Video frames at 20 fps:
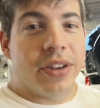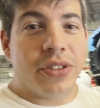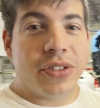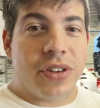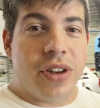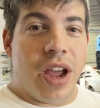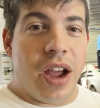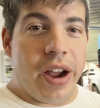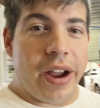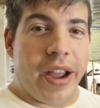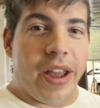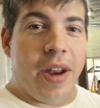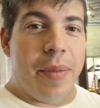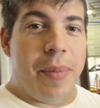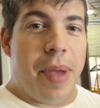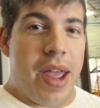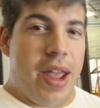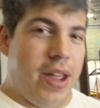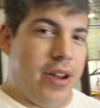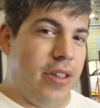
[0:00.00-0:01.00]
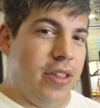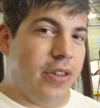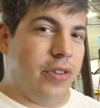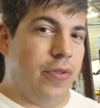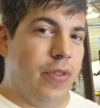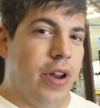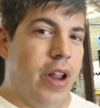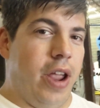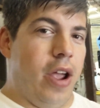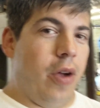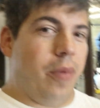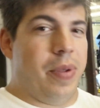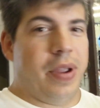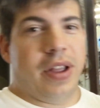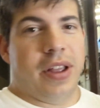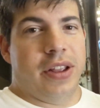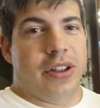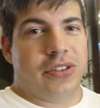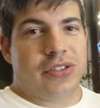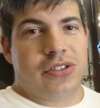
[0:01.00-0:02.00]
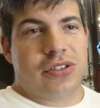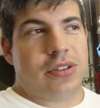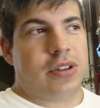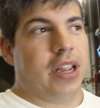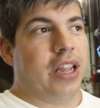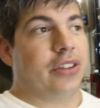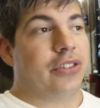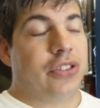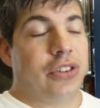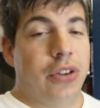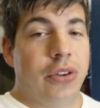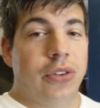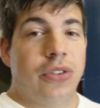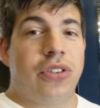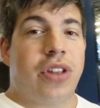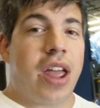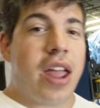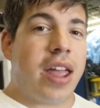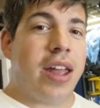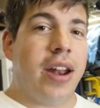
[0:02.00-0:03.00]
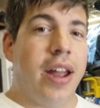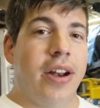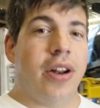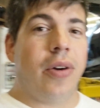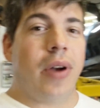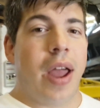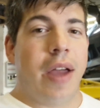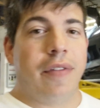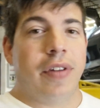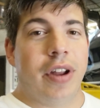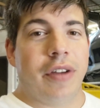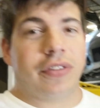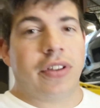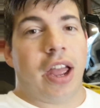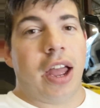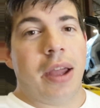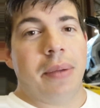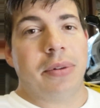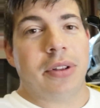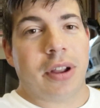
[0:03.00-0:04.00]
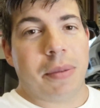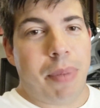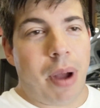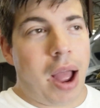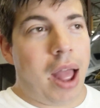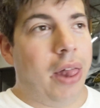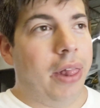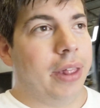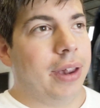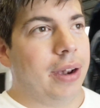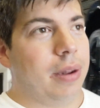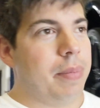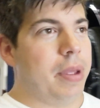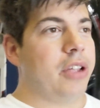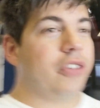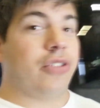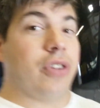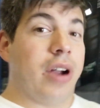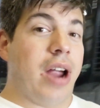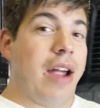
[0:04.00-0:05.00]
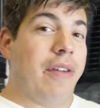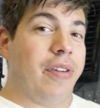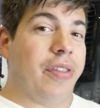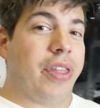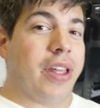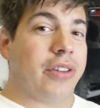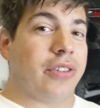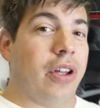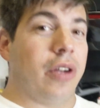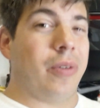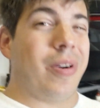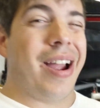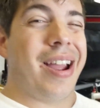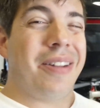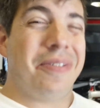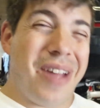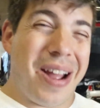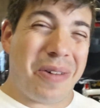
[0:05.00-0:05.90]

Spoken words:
is not going to make it to this video because it's Tuesday and I don't have enough time to compile it and make sure everything's all right.